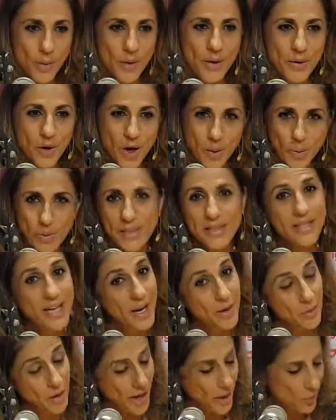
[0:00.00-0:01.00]
Knowing Robert,
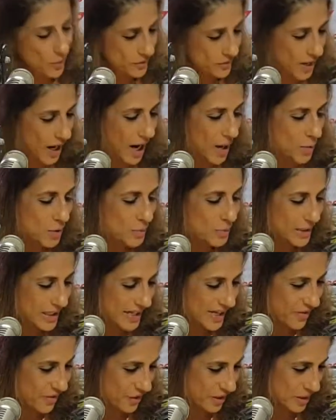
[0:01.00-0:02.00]
I would
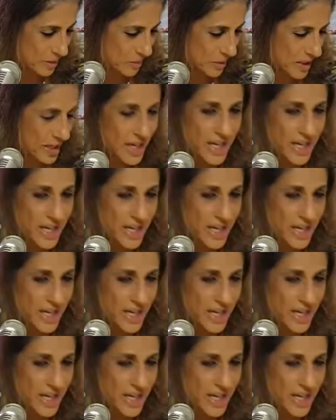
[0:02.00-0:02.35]
believe him.